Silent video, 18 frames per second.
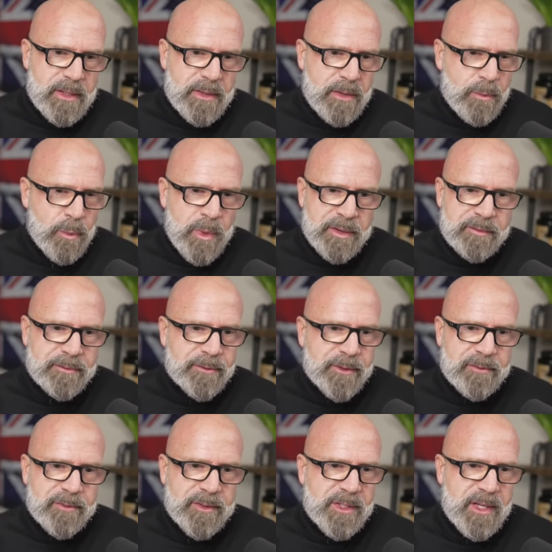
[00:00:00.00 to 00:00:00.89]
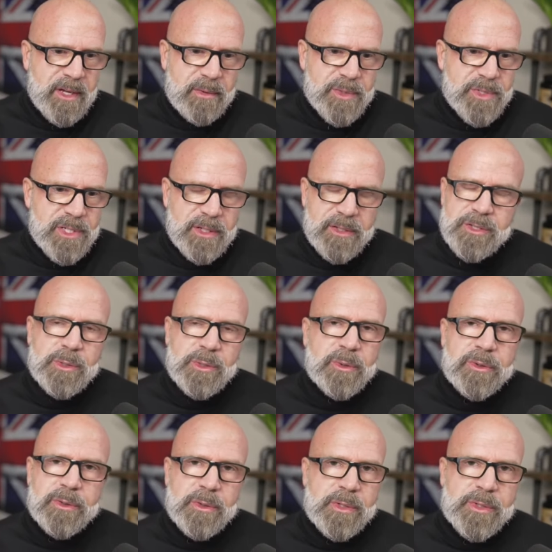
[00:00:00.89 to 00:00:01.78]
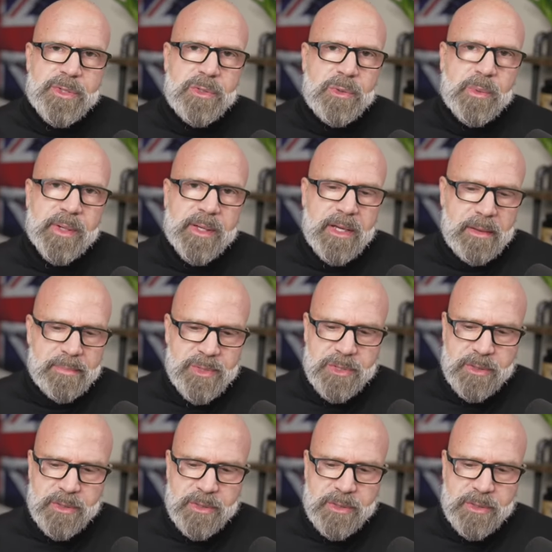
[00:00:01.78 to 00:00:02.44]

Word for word: On the 150, I was like two thirds of the way up.